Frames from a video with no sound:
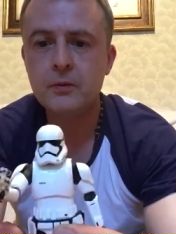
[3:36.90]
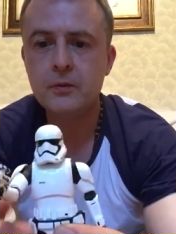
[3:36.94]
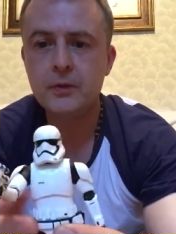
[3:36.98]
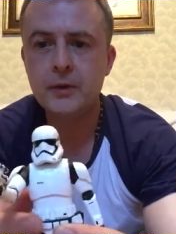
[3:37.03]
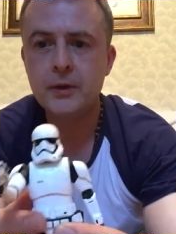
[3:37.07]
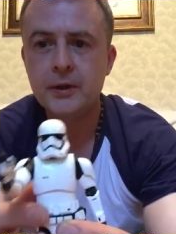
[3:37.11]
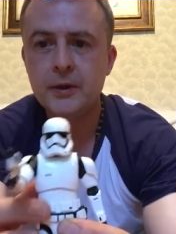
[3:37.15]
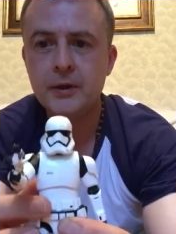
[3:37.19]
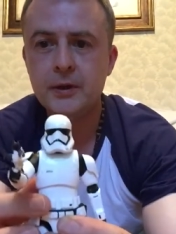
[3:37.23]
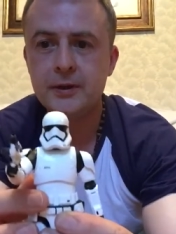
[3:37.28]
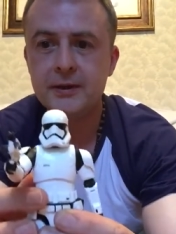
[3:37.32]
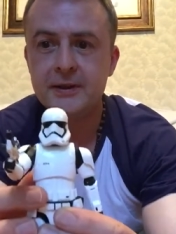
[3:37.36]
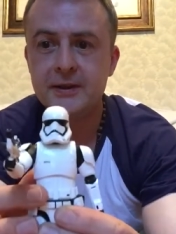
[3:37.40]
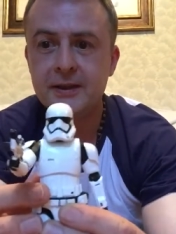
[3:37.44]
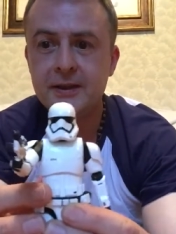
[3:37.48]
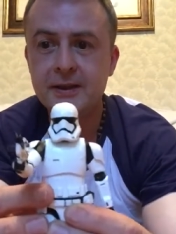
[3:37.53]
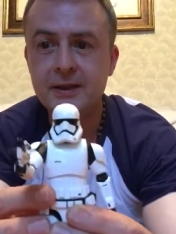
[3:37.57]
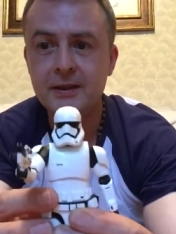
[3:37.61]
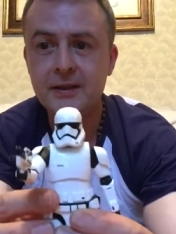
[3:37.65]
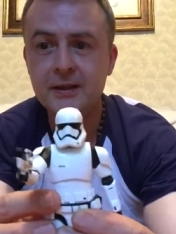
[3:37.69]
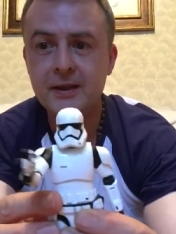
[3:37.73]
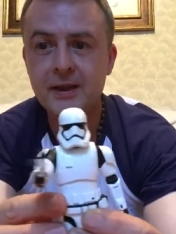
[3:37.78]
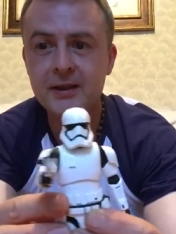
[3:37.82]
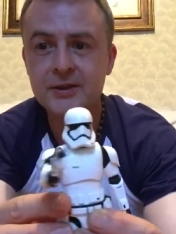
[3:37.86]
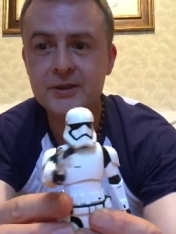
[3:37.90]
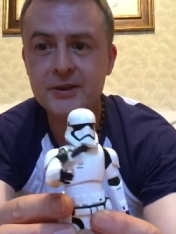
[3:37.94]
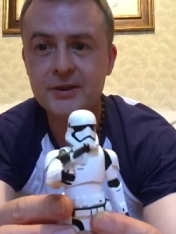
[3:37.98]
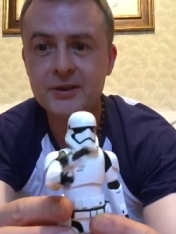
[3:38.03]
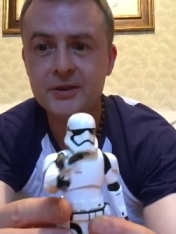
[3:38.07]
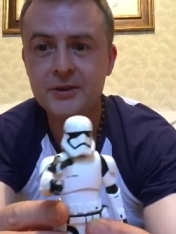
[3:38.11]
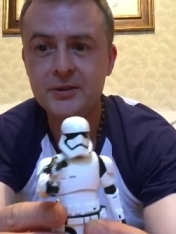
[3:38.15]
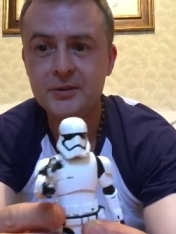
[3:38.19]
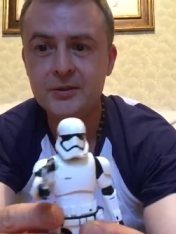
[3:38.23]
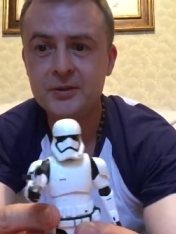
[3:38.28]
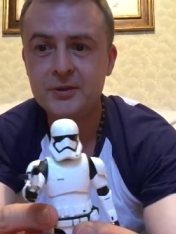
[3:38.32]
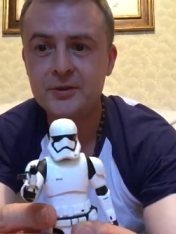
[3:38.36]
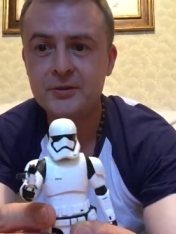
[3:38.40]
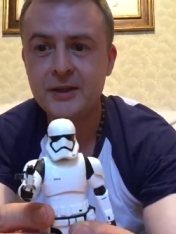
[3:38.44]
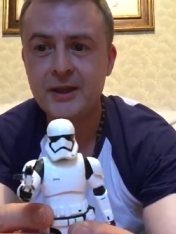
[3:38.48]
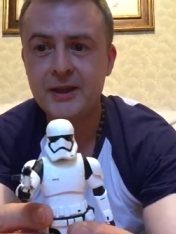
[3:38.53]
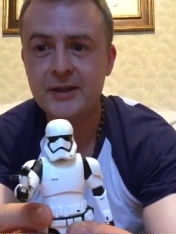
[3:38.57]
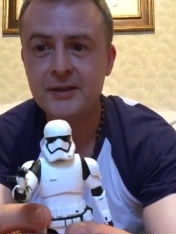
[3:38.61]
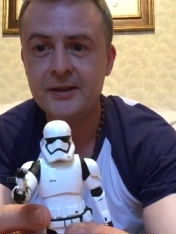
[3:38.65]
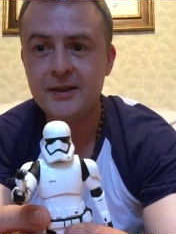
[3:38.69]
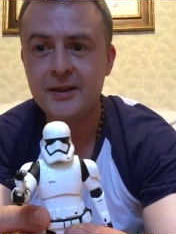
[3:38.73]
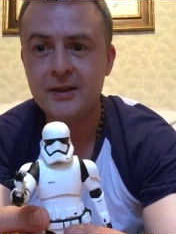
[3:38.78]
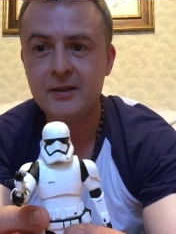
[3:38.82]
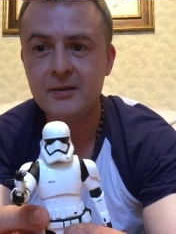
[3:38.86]
You can actually shoot
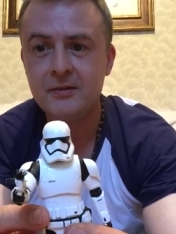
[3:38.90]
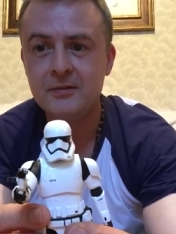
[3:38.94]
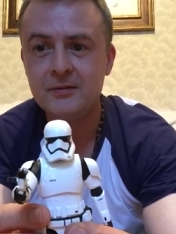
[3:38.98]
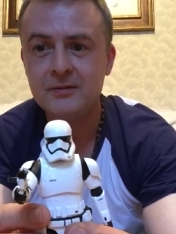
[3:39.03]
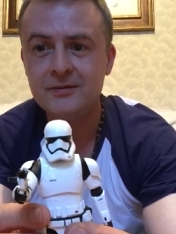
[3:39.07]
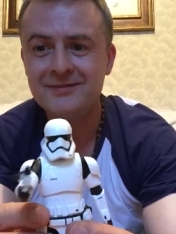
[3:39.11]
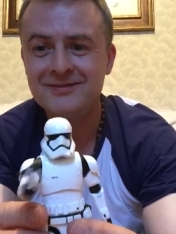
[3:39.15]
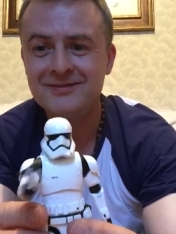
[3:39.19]
straight now.